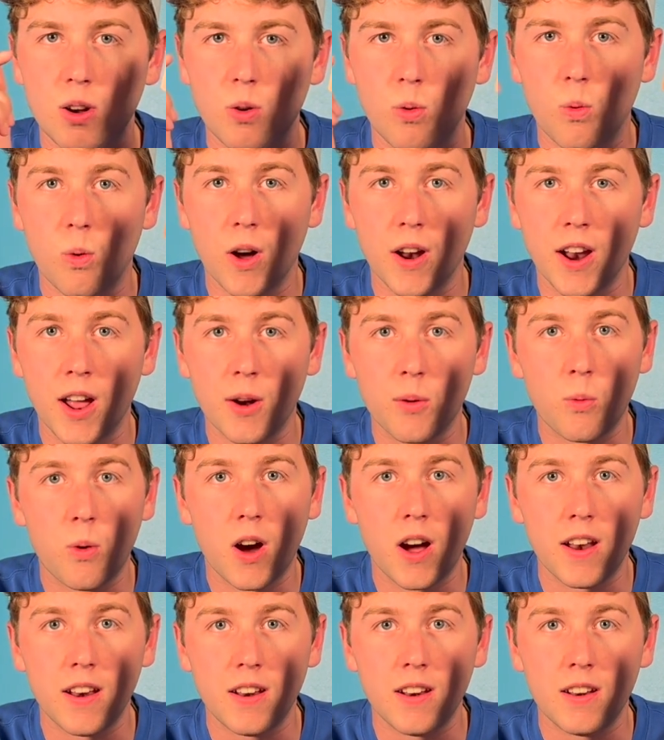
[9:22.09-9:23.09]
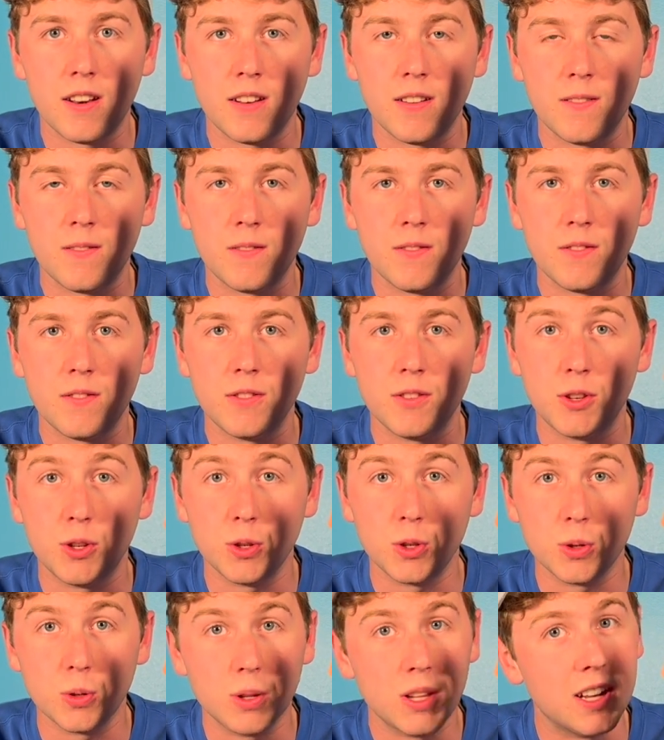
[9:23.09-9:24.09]
1-on-1, do
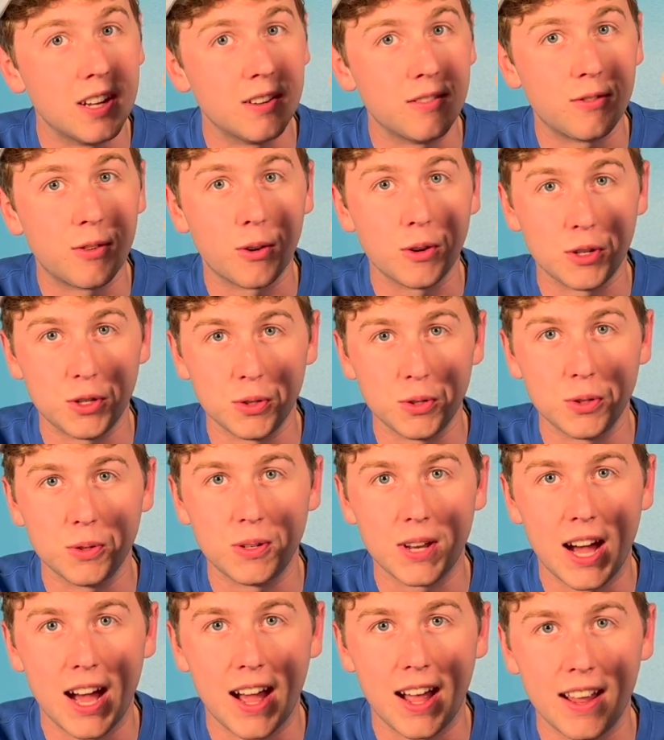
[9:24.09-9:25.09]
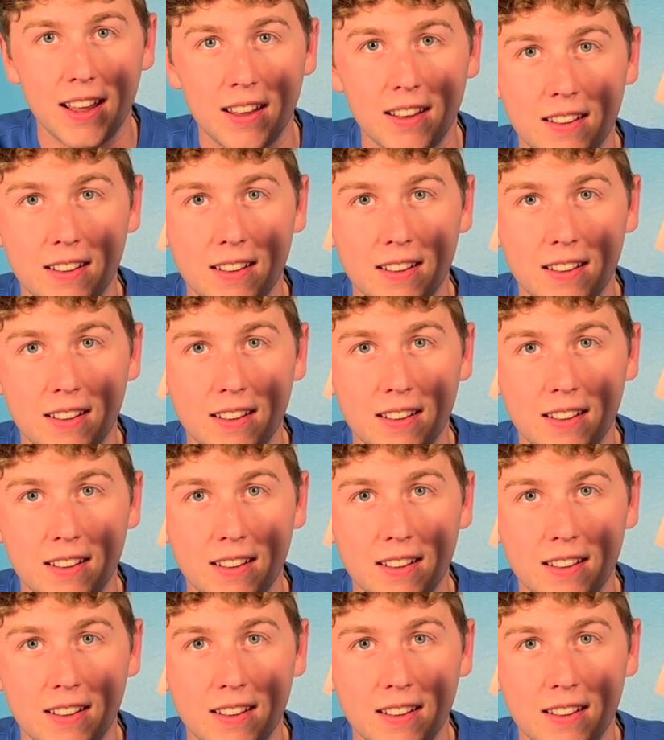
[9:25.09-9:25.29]
you live or do you die?